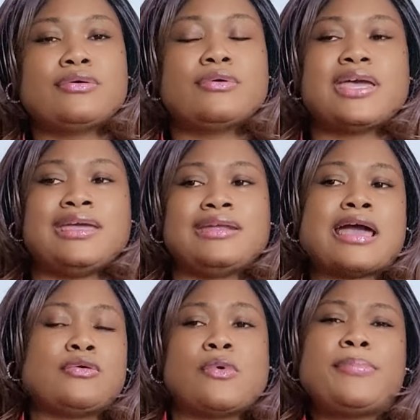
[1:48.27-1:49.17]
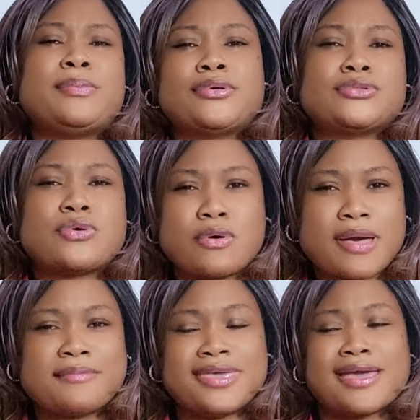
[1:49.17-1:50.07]
and I don't want people to talk
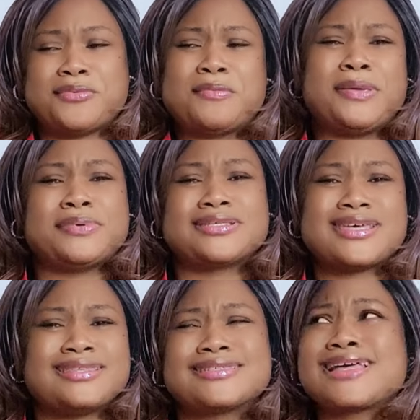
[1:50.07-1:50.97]
about me, I don't want people to say this.